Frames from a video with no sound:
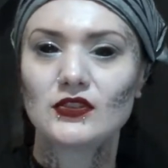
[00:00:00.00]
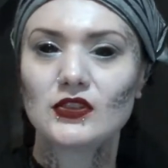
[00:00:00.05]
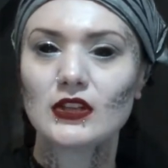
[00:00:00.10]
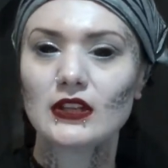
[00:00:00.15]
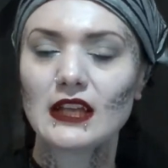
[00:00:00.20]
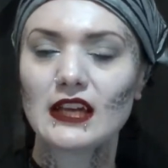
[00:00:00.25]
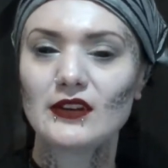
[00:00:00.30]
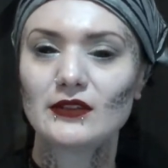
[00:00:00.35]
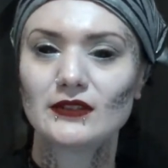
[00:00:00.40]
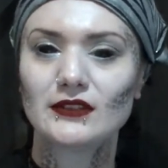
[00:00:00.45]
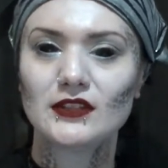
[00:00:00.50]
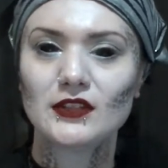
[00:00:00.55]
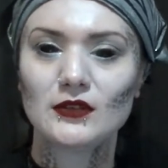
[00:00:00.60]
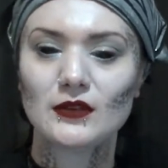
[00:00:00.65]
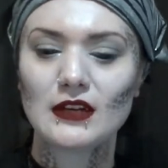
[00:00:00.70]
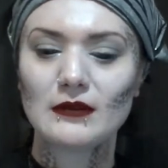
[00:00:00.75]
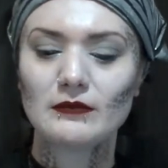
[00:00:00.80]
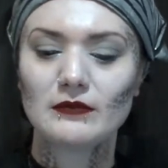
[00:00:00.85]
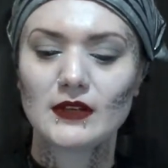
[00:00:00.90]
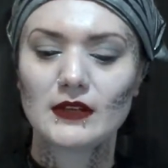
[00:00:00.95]
chill out, you know,
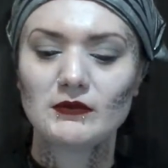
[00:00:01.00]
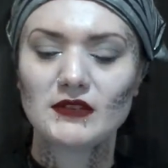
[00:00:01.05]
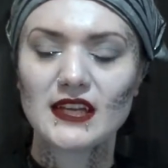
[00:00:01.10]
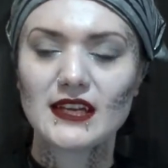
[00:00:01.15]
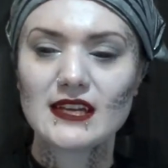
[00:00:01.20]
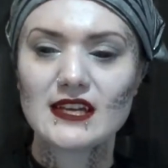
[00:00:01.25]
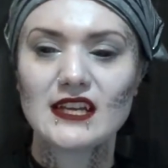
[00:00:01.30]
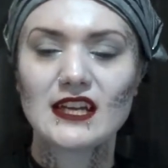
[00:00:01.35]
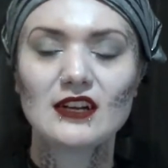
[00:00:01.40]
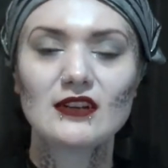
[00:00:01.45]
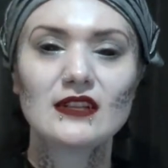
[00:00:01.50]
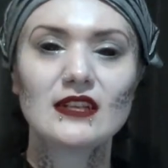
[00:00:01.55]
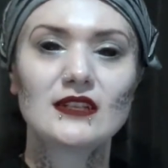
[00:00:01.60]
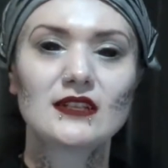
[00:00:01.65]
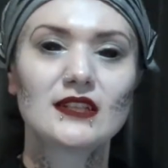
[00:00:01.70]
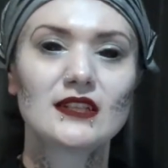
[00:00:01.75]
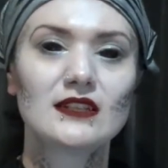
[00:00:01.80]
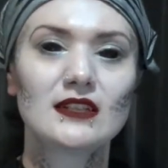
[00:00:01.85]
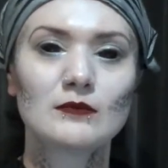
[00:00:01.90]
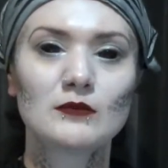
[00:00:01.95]
I'm taking care of
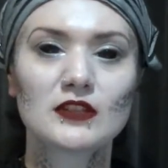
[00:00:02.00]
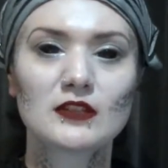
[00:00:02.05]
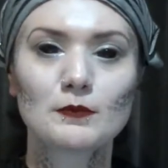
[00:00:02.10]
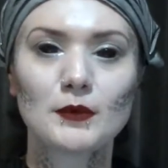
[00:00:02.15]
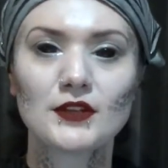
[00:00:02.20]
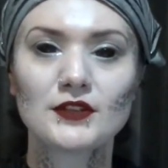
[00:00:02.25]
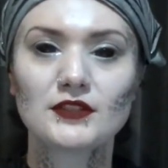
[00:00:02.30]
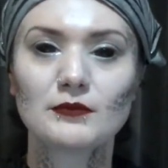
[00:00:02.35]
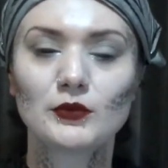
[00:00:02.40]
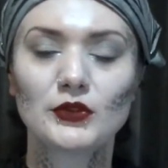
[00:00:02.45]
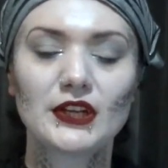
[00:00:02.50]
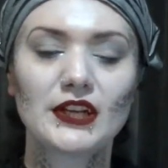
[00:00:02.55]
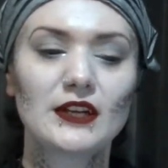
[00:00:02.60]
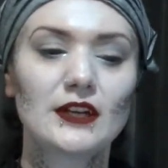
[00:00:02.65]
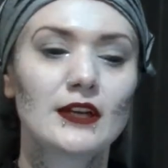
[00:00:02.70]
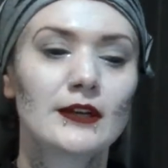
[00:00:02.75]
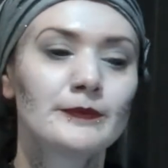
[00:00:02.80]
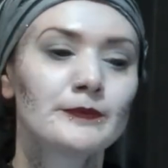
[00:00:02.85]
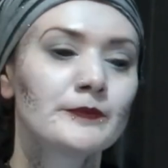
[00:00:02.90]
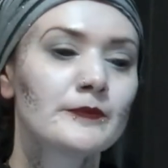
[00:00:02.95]
these kids, I'm responsible here.